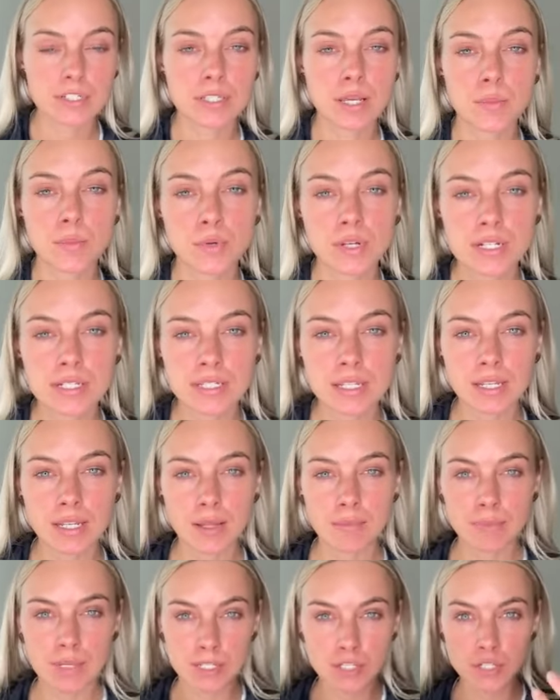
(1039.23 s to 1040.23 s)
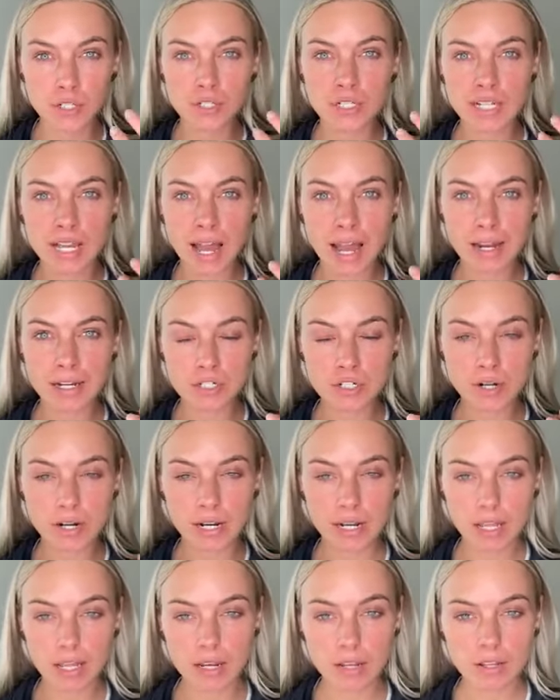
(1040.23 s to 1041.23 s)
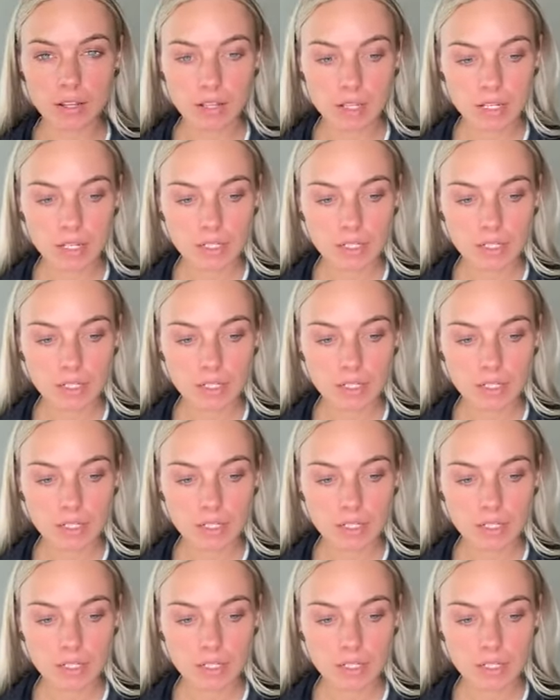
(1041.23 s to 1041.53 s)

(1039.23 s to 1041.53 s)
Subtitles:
some reason, it means you're dehydrated.